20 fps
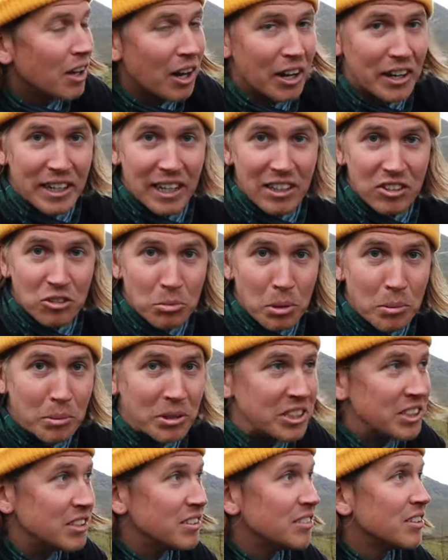And I get some
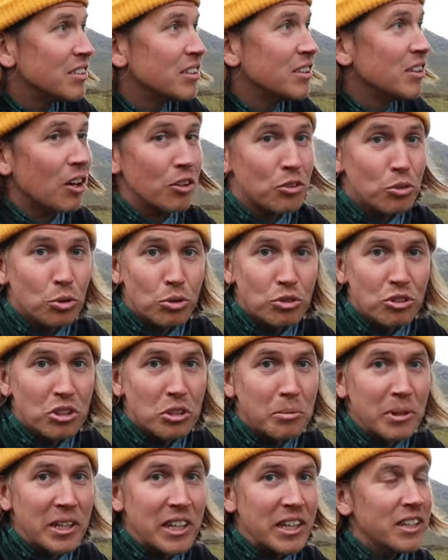images. I'll talk to
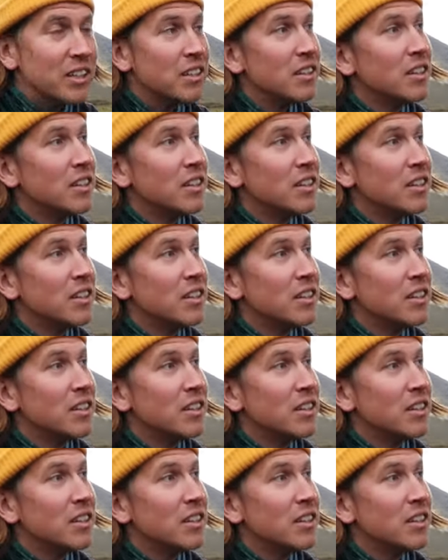you in a minute.